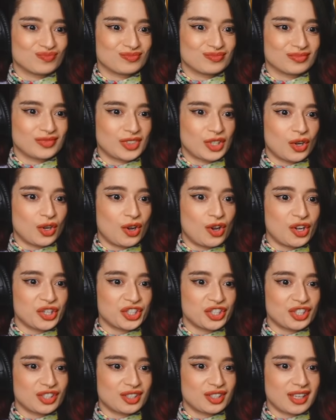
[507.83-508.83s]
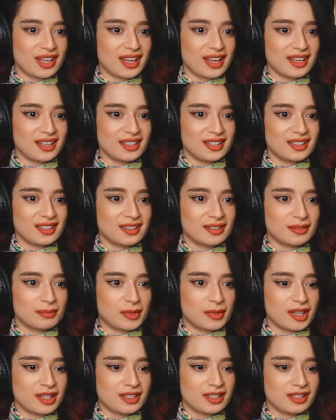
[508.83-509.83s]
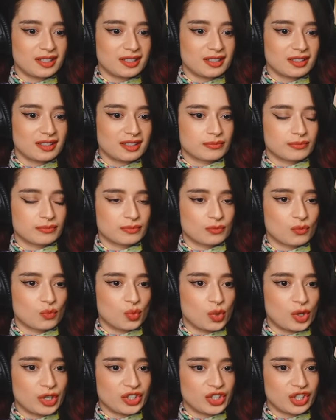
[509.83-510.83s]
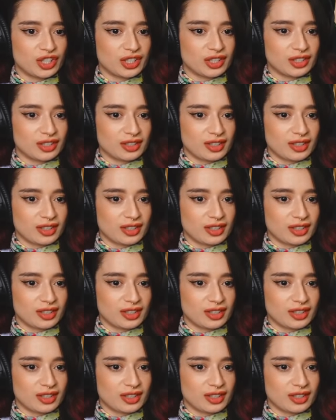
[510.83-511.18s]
Gosh, the headmaster's watching.